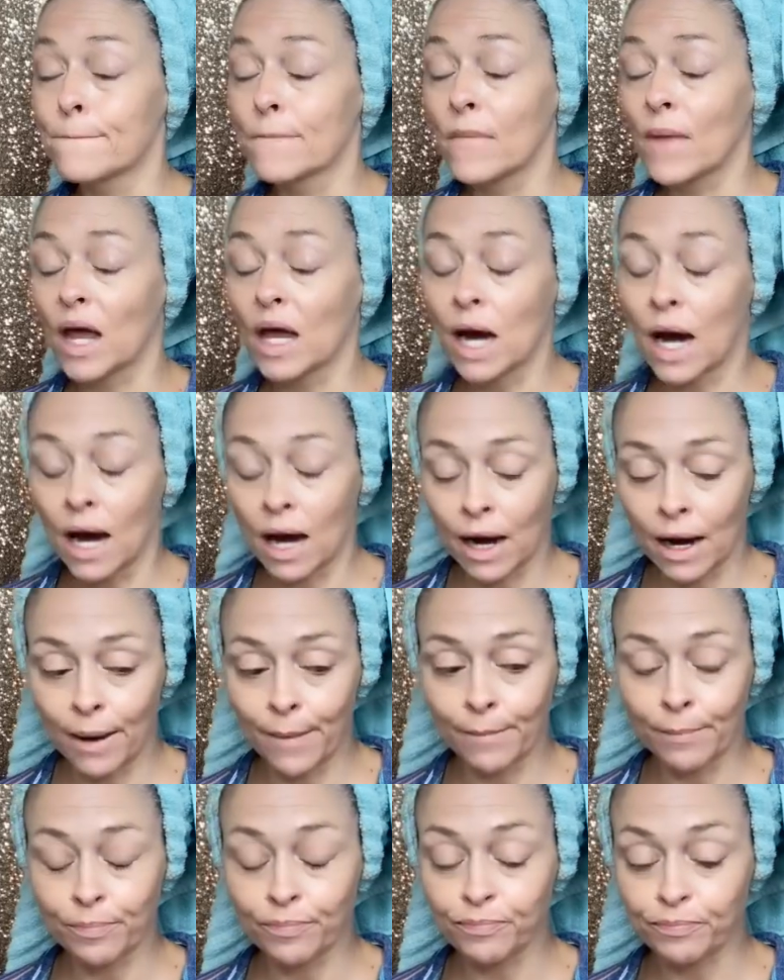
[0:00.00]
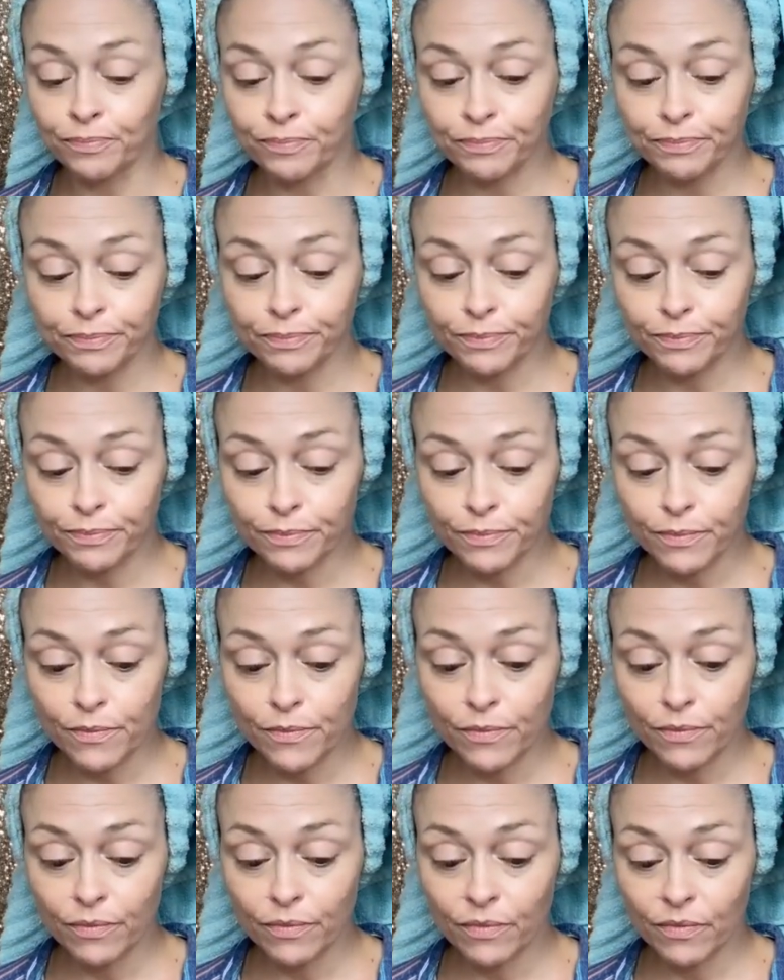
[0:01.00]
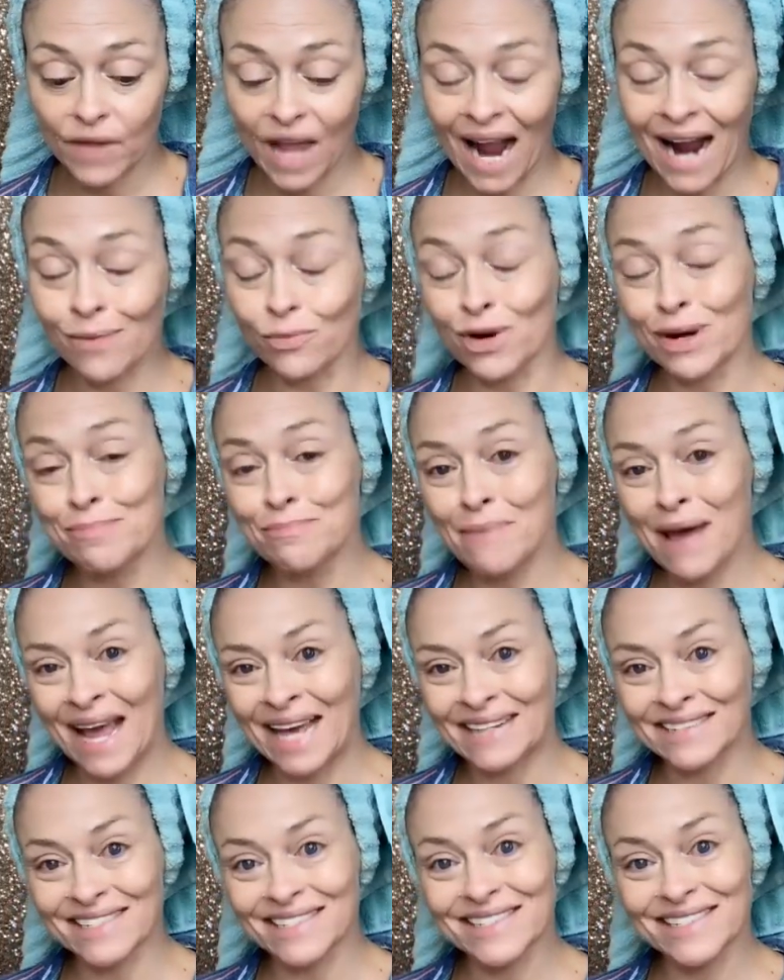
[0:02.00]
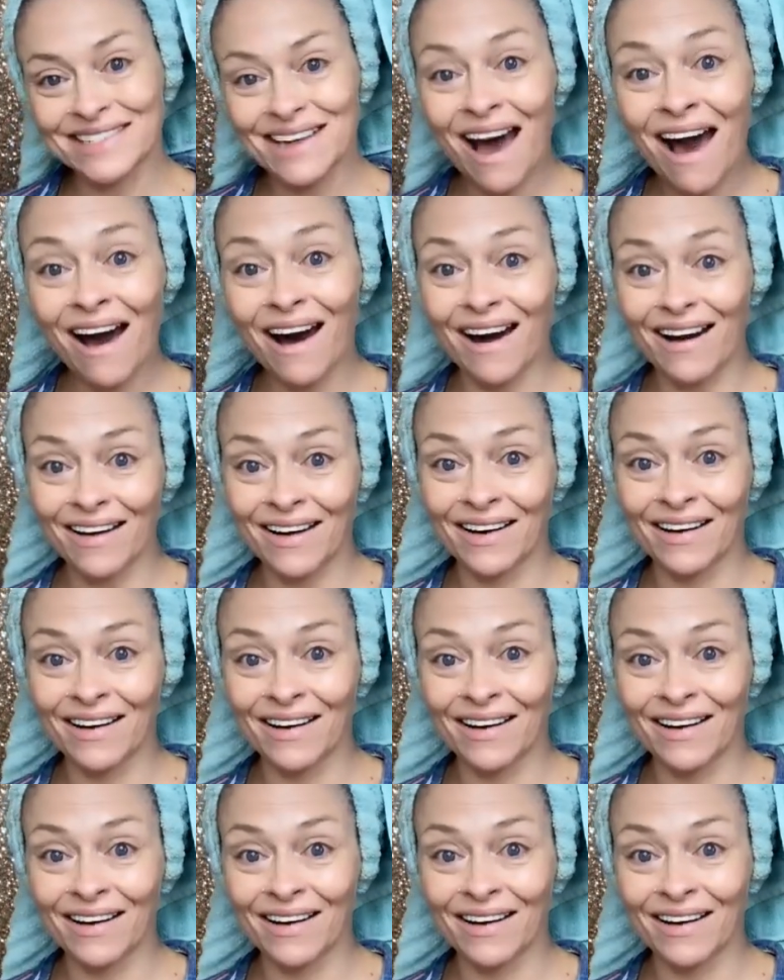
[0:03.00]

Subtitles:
I remain stuck.